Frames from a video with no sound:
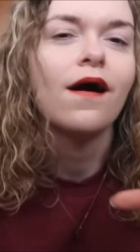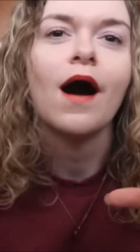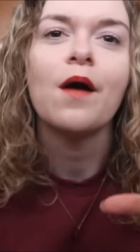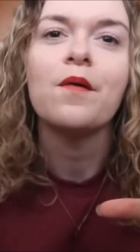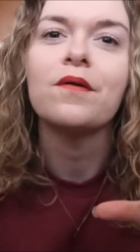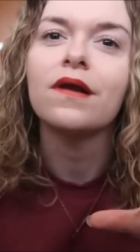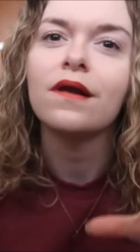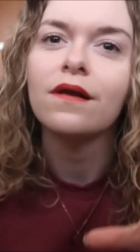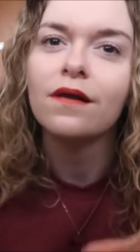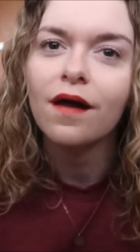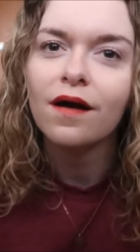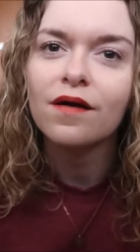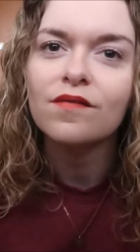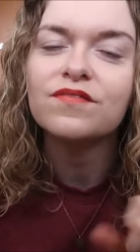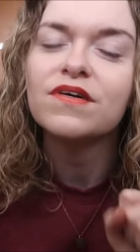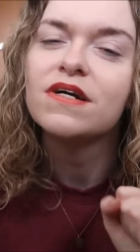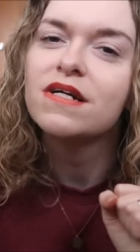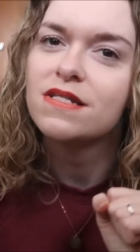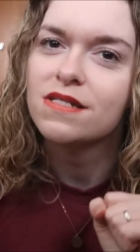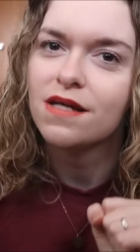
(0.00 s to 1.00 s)
I would
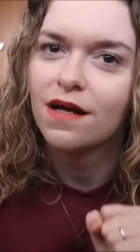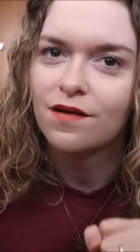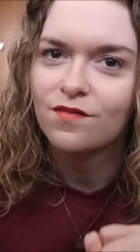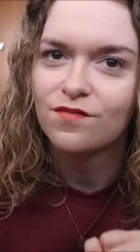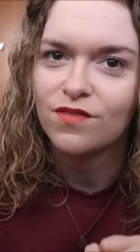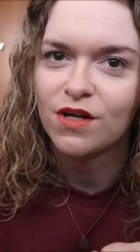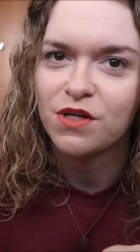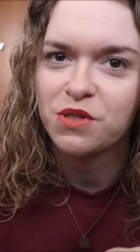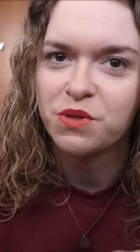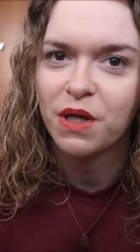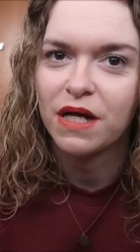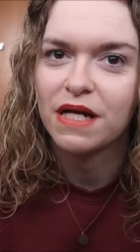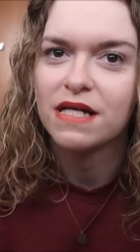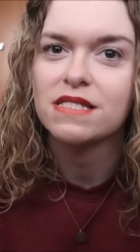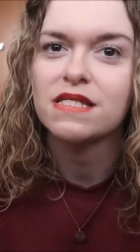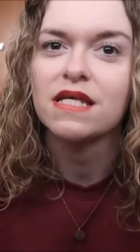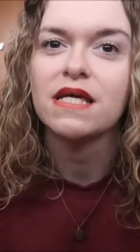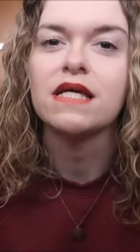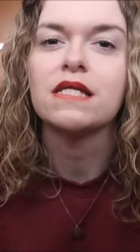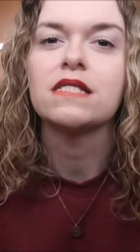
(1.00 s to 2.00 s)
love to have that
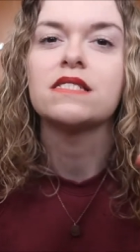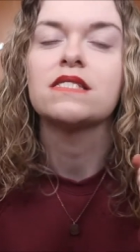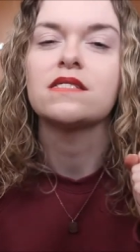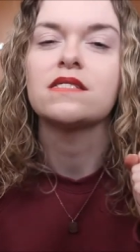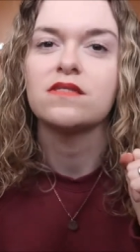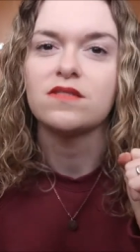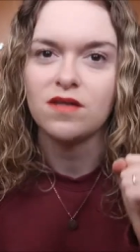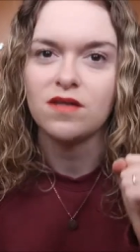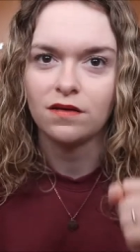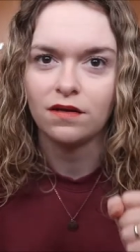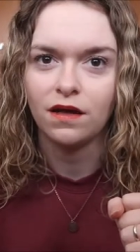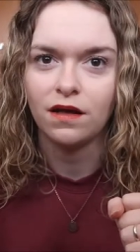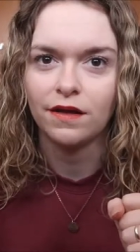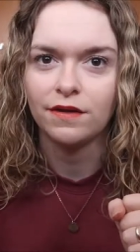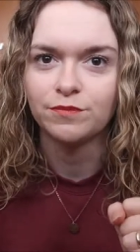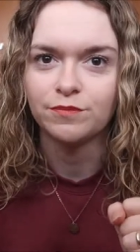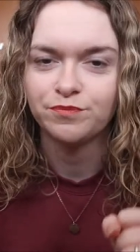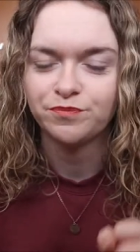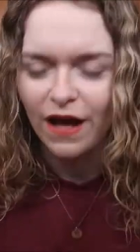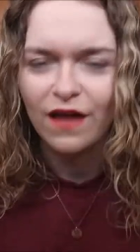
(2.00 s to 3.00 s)
dress. It's stunning.